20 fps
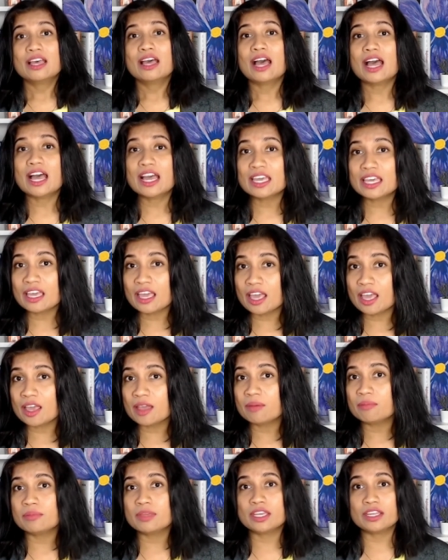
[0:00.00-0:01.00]
I
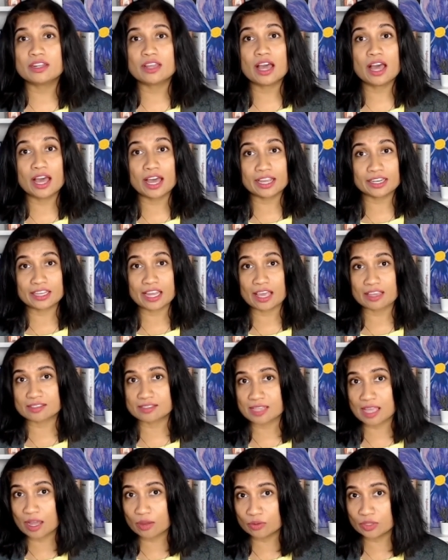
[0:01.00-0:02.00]
am in a high
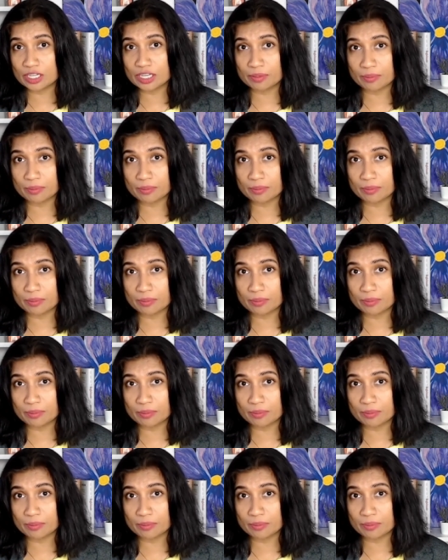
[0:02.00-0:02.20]
tax county